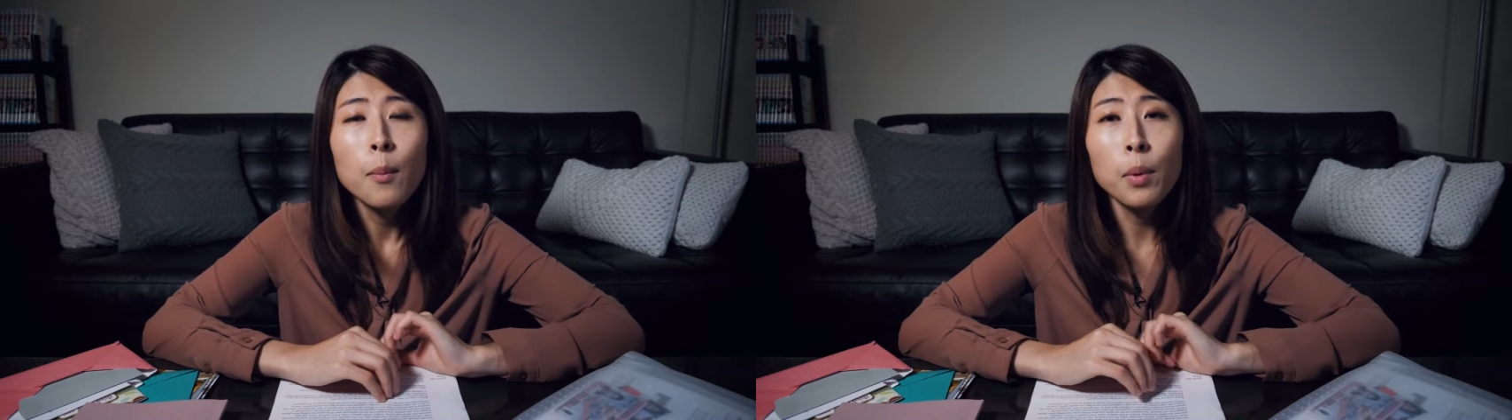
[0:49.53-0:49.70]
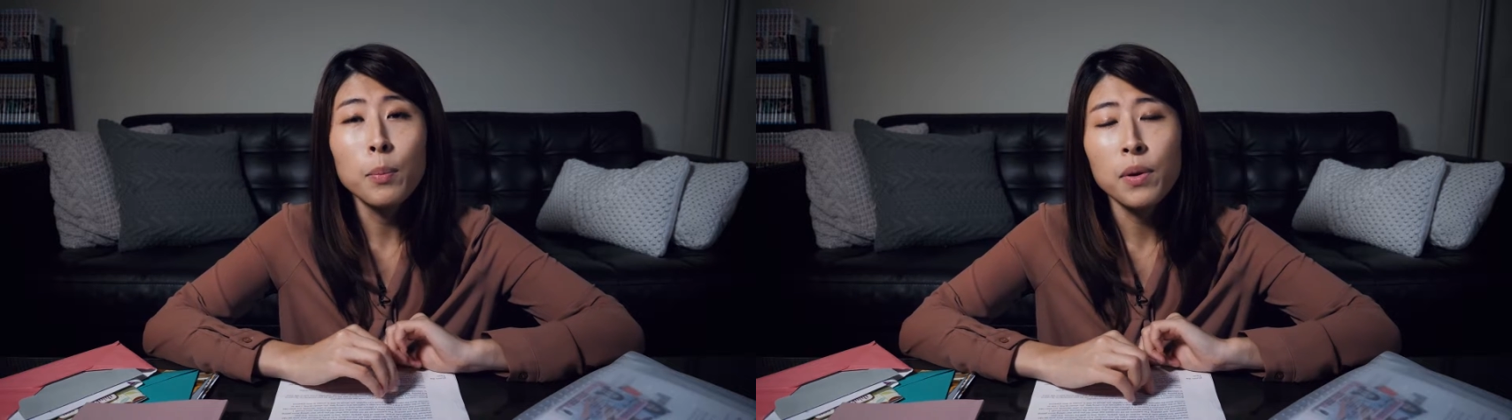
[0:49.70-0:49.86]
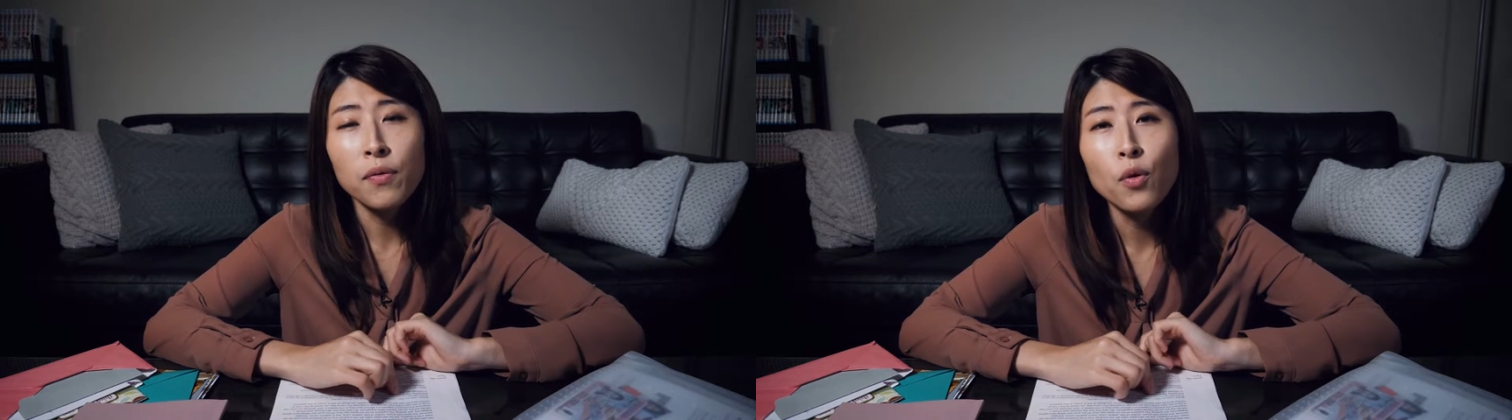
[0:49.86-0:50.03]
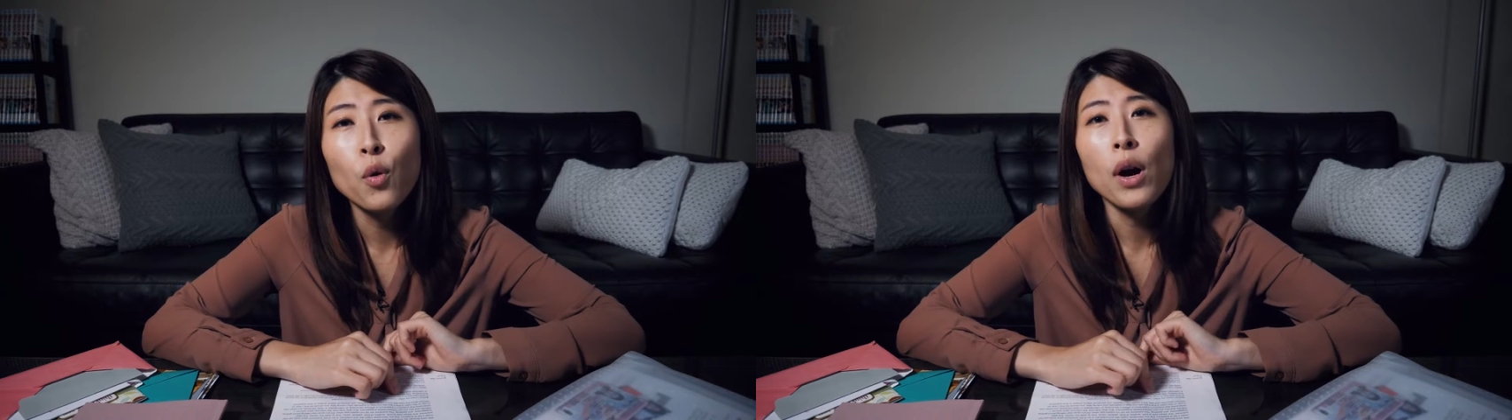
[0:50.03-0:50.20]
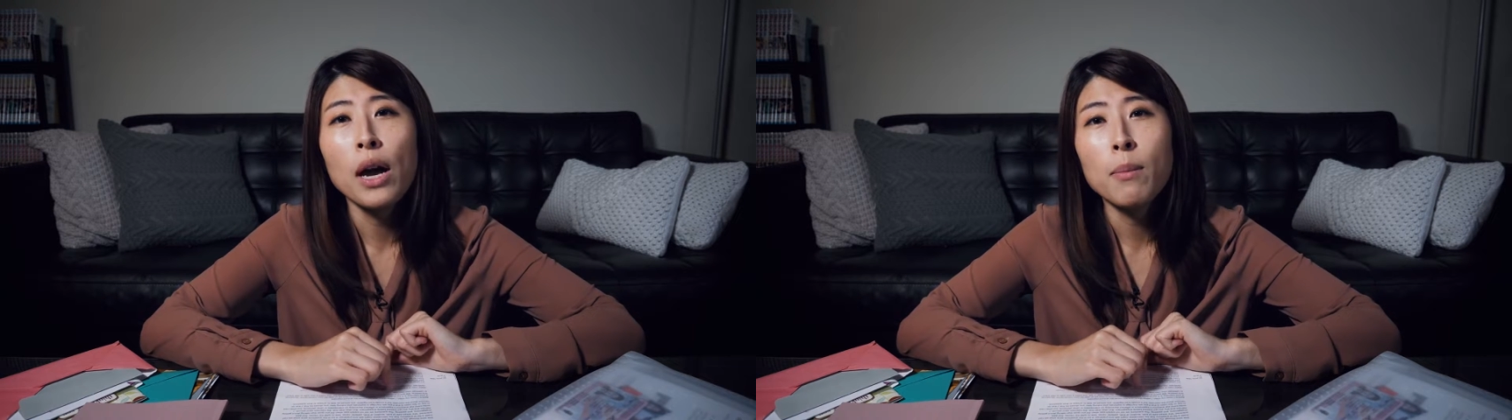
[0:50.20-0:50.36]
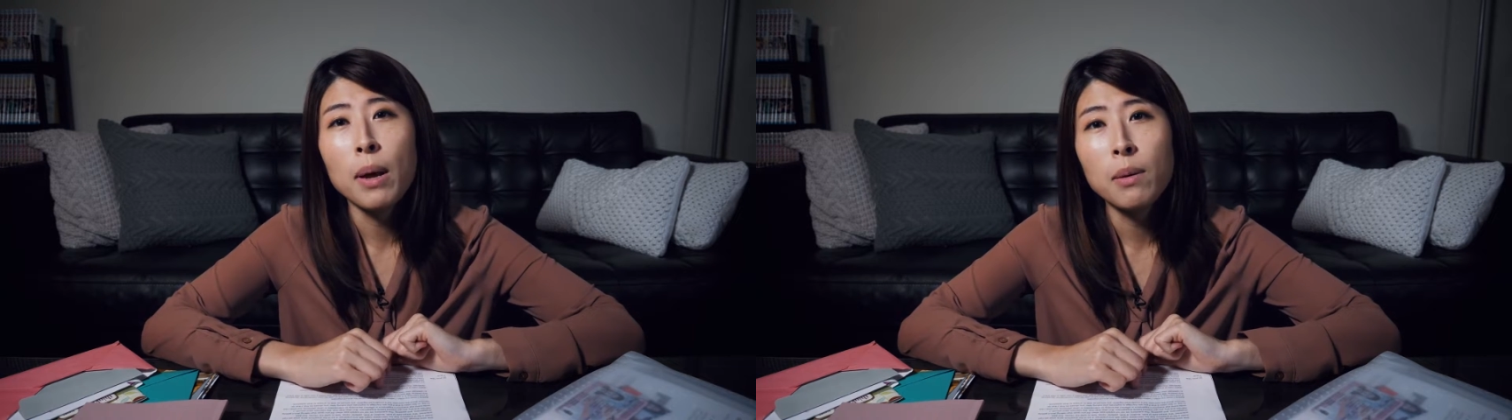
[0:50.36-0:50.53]
But before
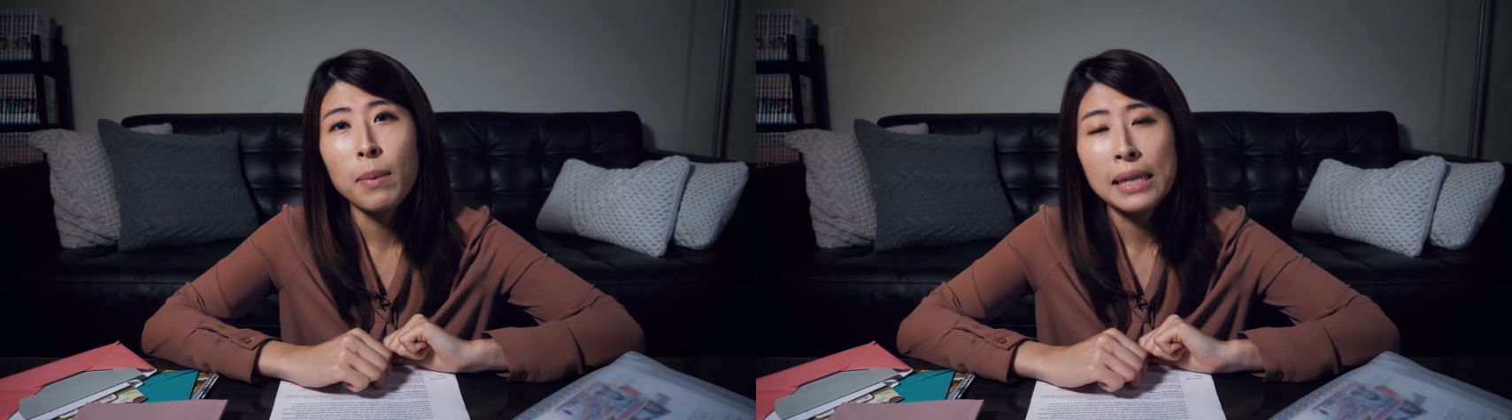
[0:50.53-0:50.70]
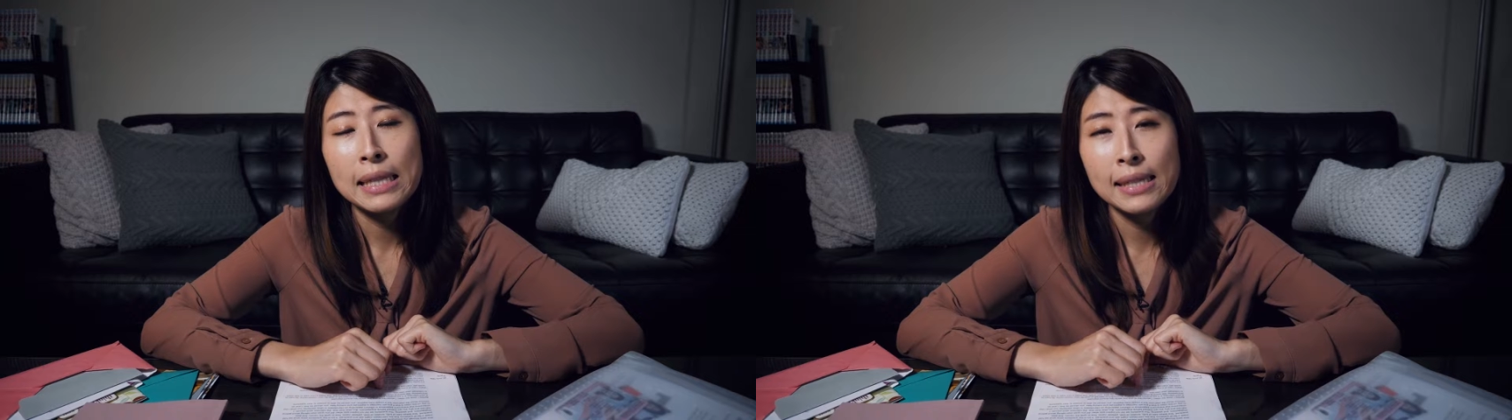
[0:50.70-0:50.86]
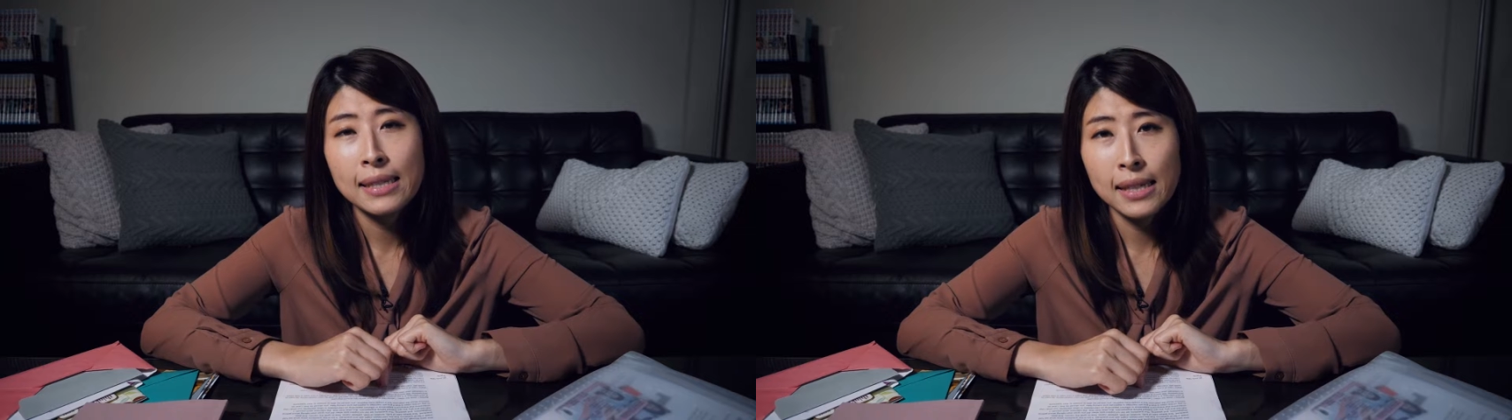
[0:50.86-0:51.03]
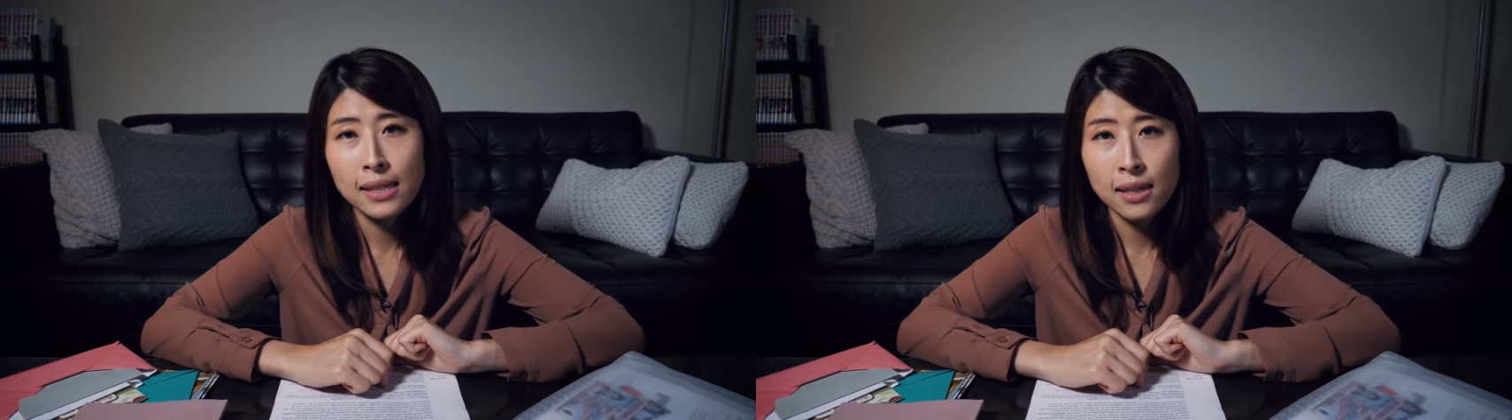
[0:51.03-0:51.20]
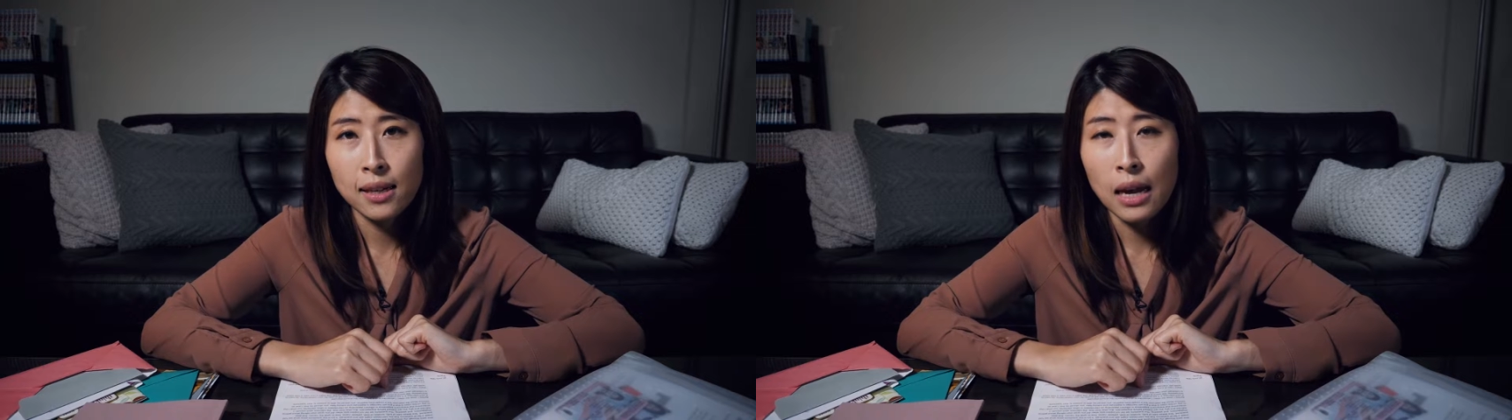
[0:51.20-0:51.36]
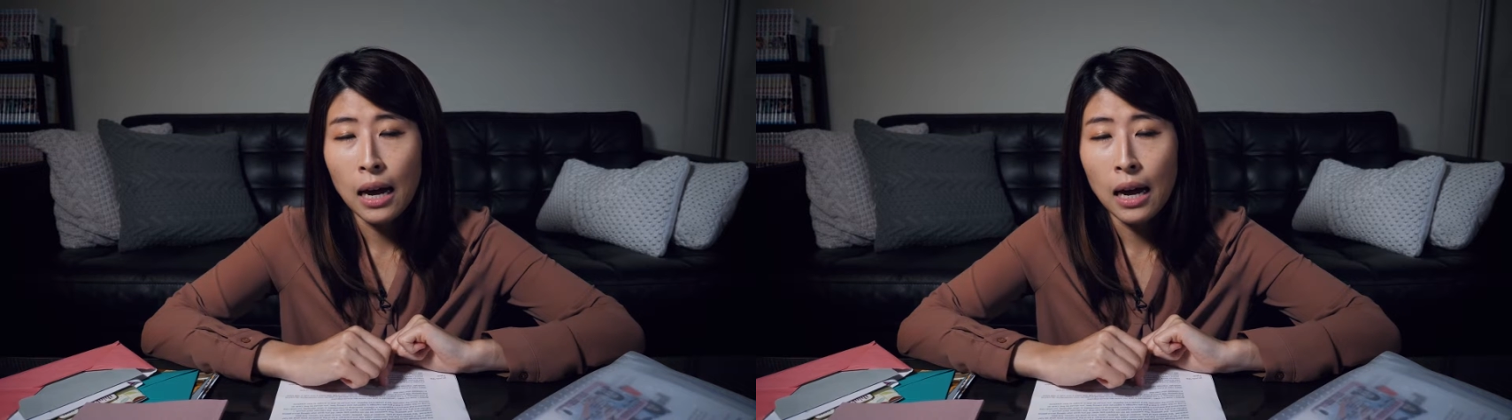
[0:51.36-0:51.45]
I made my decision,